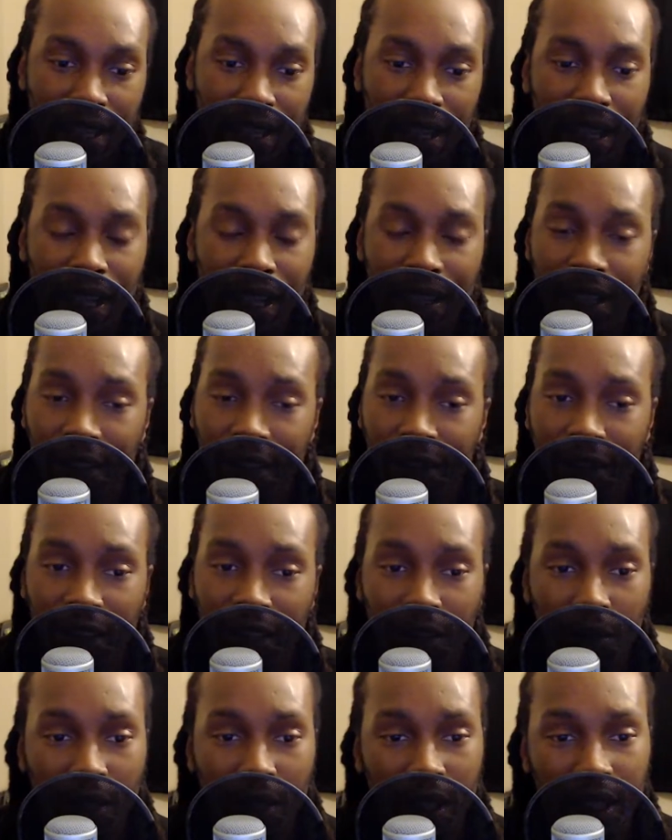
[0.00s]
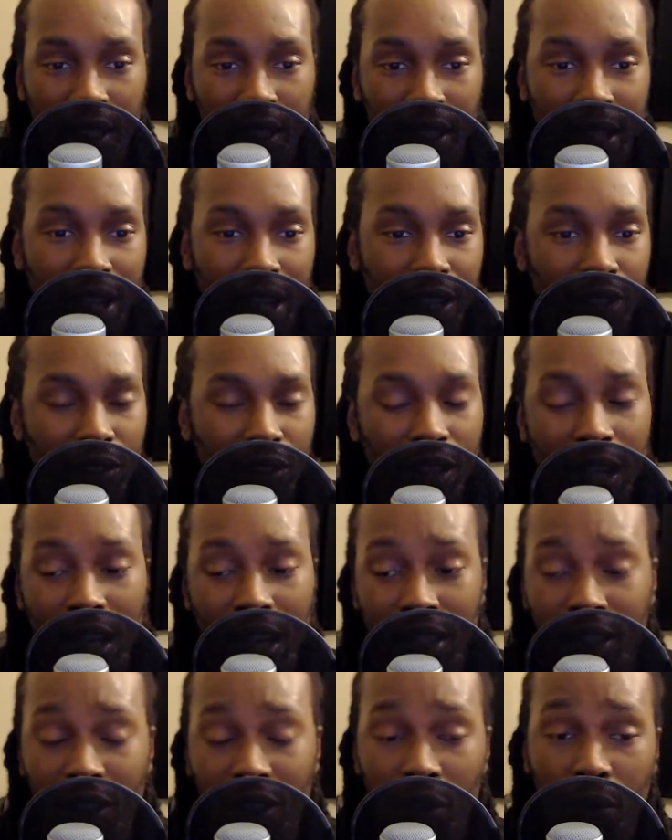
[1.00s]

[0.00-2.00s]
said, I definitely want to engage you guys here.